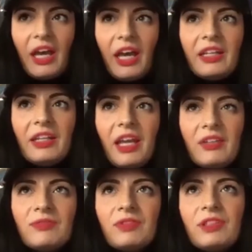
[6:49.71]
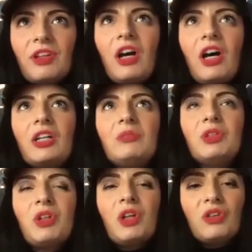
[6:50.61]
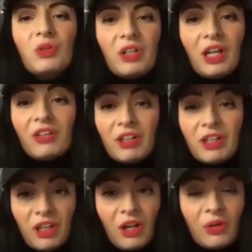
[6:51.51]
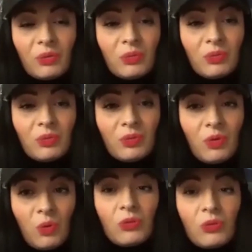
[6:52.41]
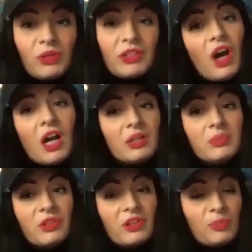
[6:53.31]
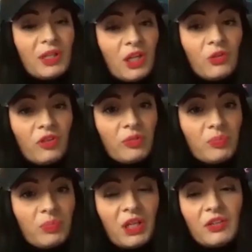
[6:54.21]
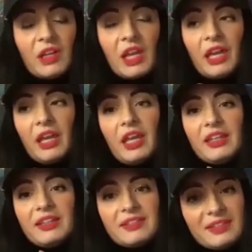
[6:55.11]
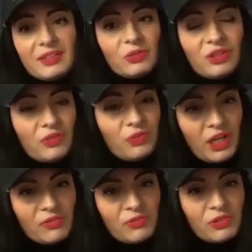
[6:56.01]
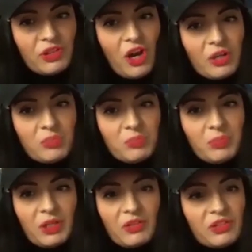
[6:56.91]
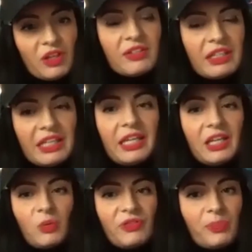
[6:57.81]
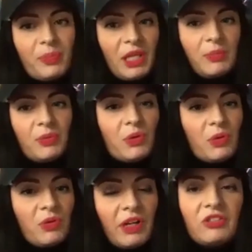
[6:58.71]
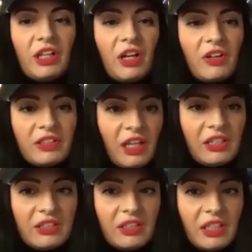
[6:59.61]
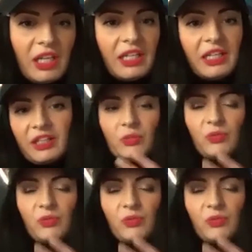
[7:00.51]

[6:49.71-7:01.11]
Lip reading: And every time you could actually go all 3 times that's been hosted, because it's still different every time, because it does link with the people who are attending. It links with